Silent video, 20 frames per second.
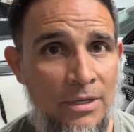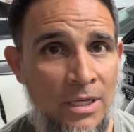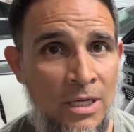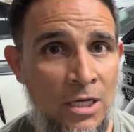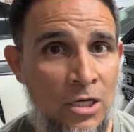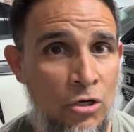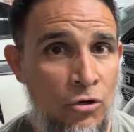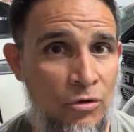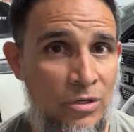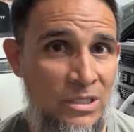
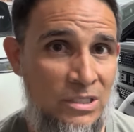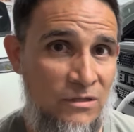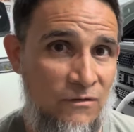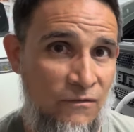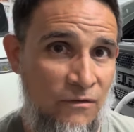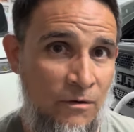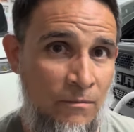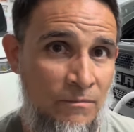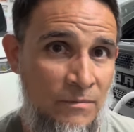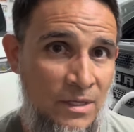increase
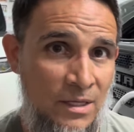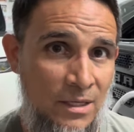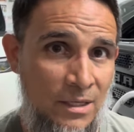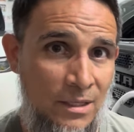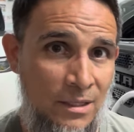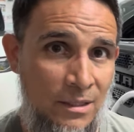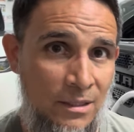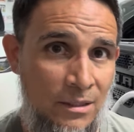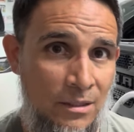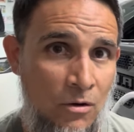from
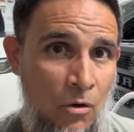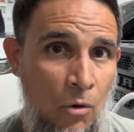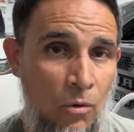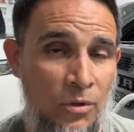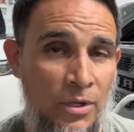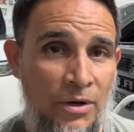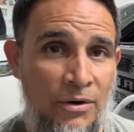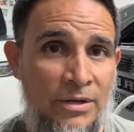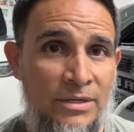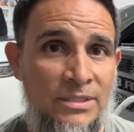the
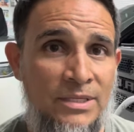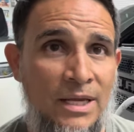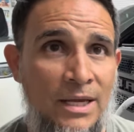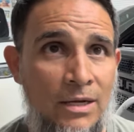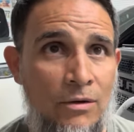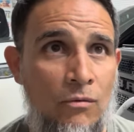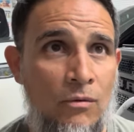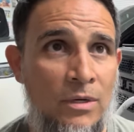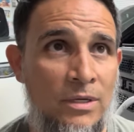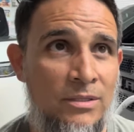cold air
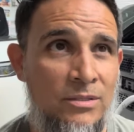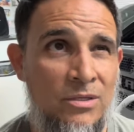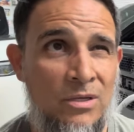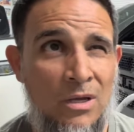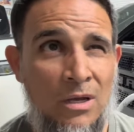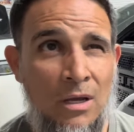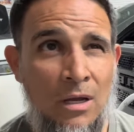intake was